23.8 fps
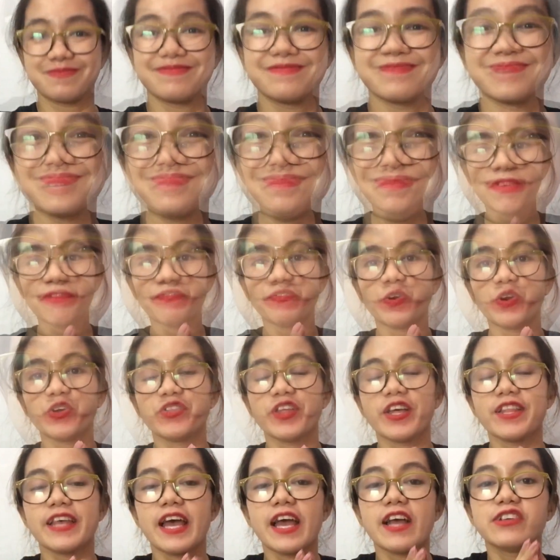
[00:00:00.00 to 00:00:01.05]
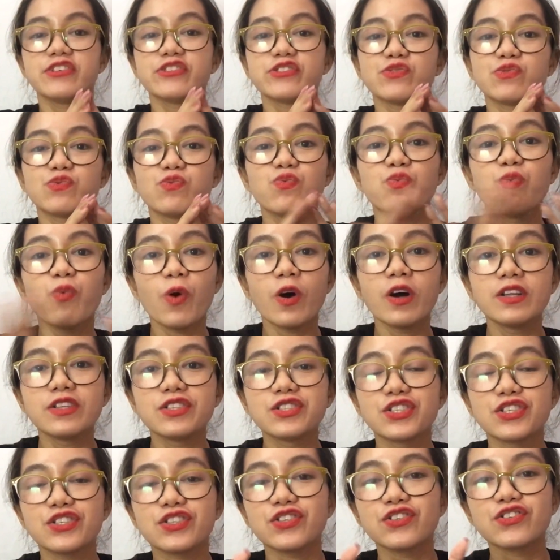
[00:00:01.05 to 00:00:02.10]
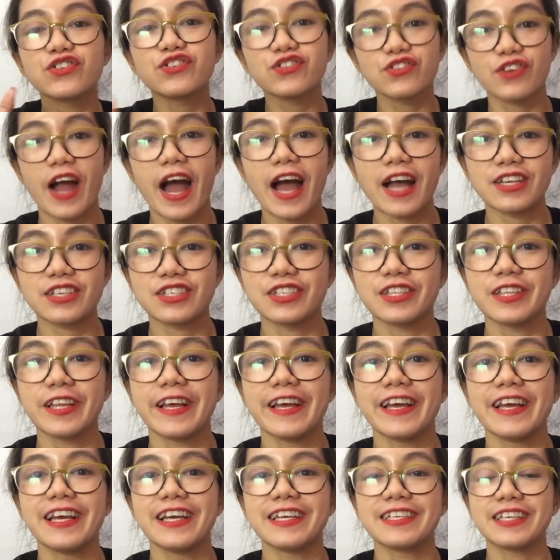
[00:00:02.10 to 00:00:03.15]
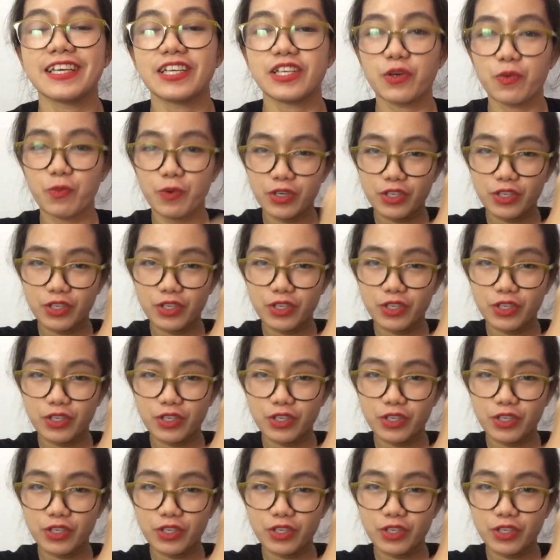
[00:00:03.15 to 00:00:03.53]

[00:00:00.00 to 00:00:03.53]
But before that, I just want to congratulate and